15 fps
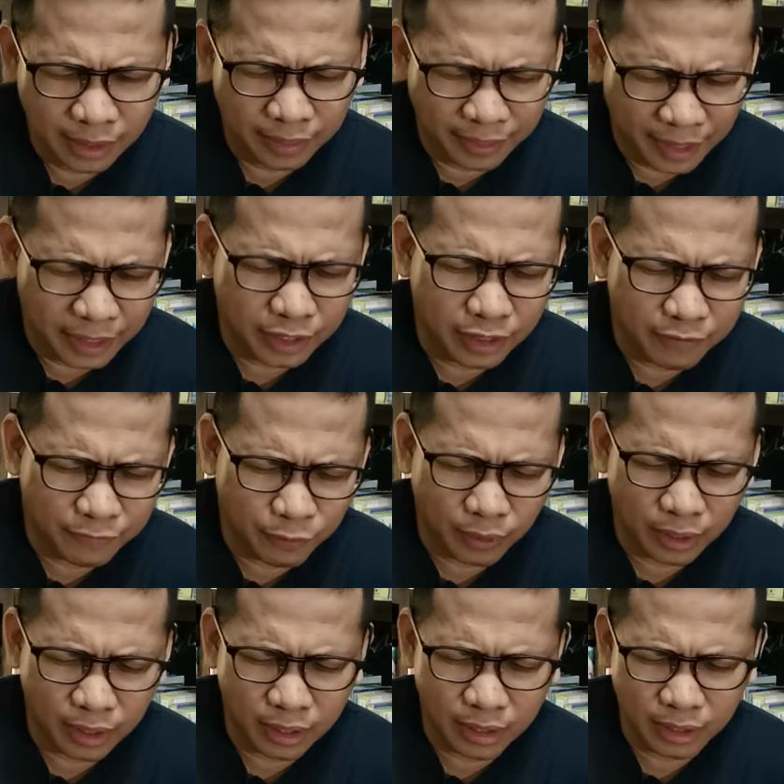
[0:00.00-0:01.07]
Thank you
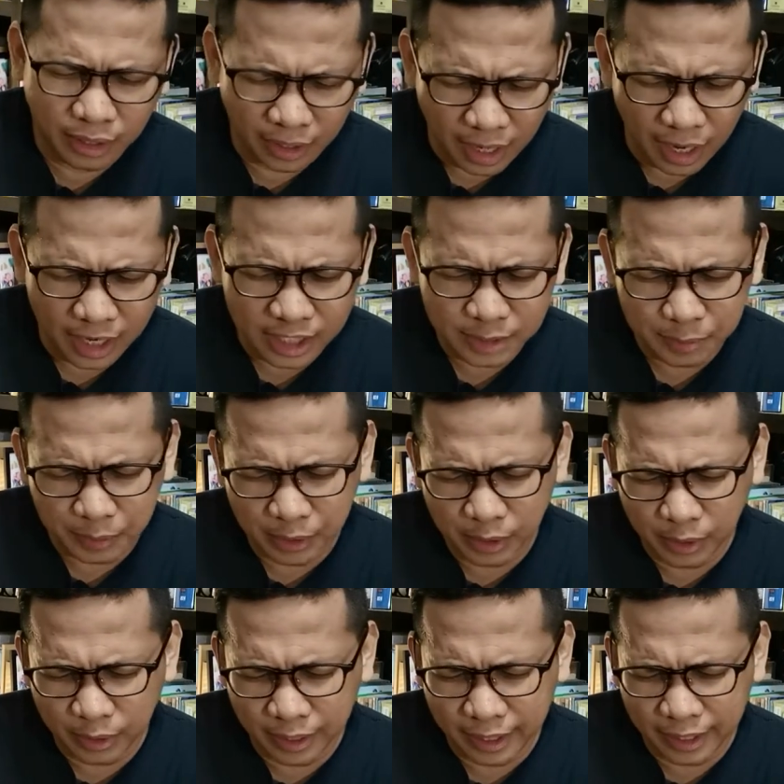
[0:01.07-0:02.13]
for the
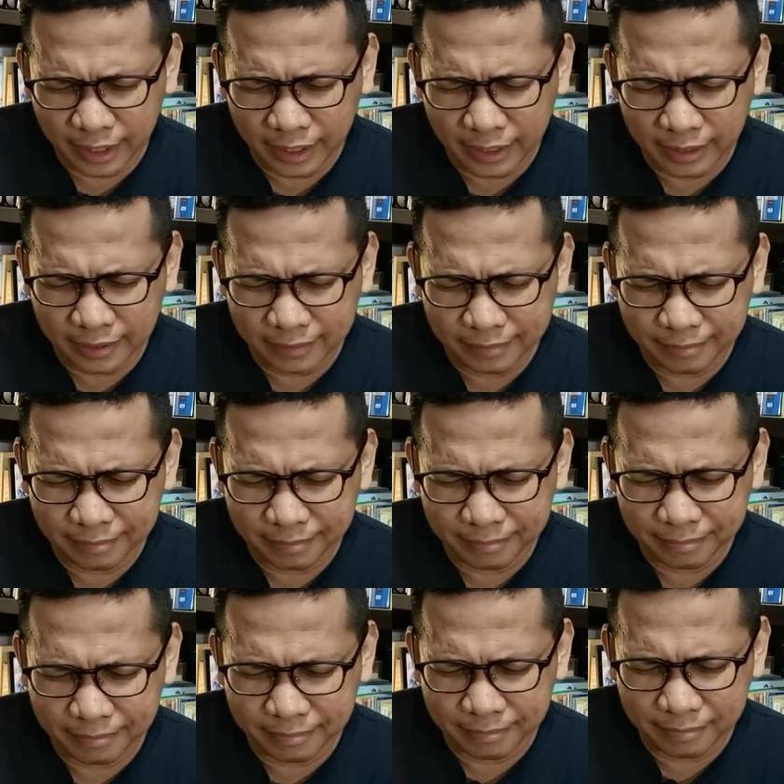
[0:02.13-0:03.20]
gospel, Lord,
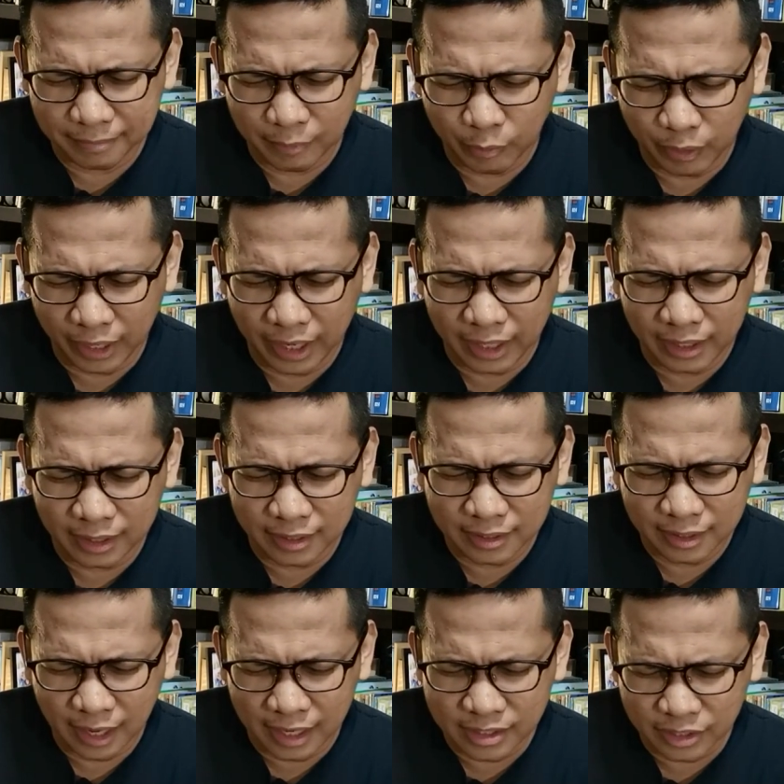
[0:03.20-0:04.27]

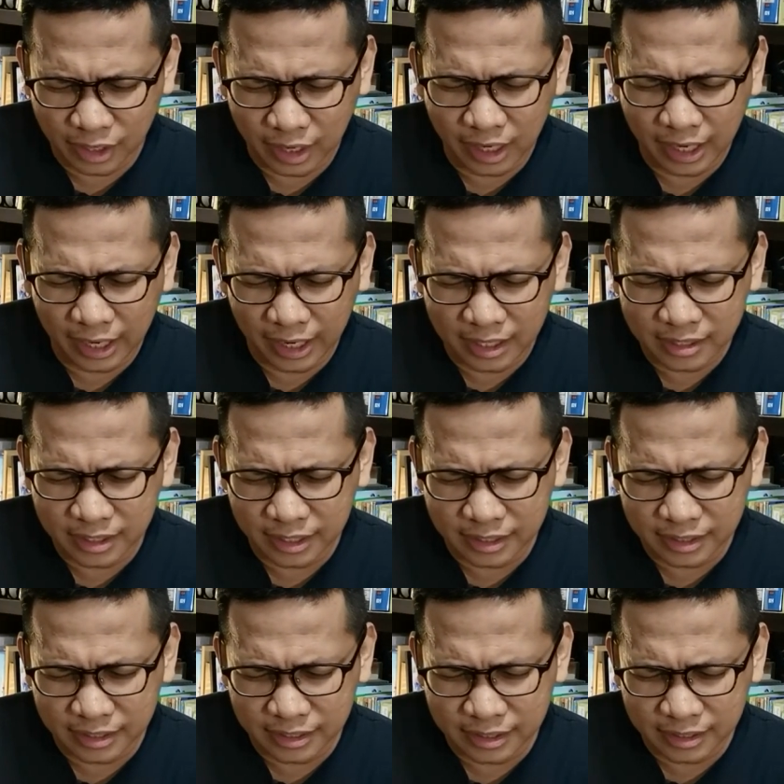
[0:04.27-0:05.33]
wherein as early as the
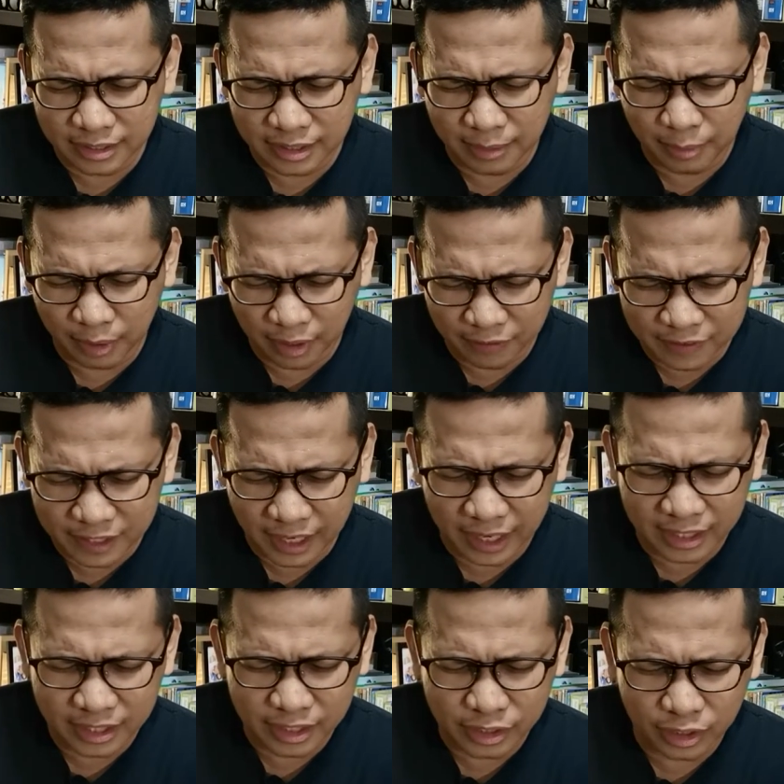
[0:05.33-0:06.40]
book of
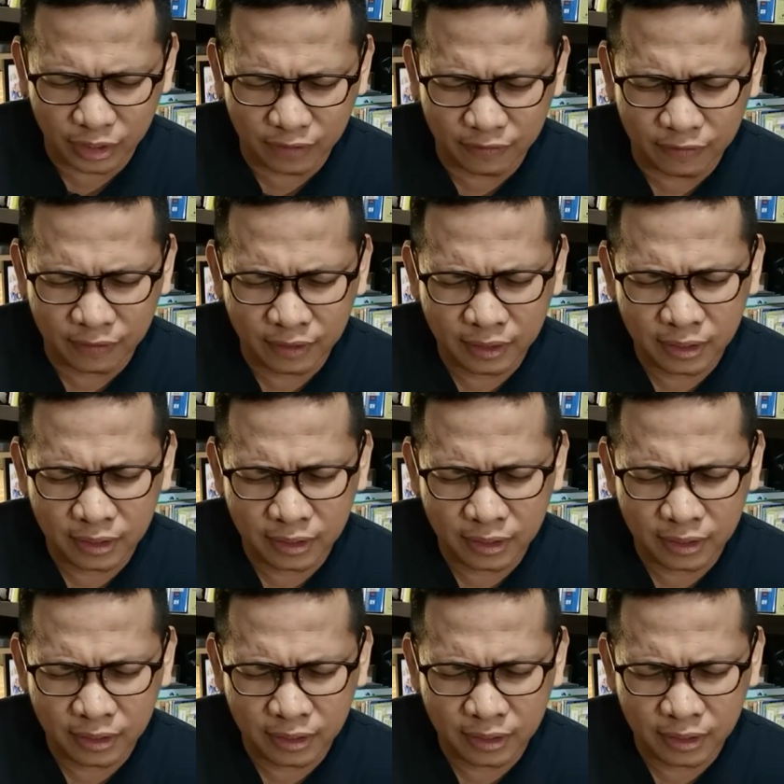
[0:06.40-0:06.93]
Genesis, you've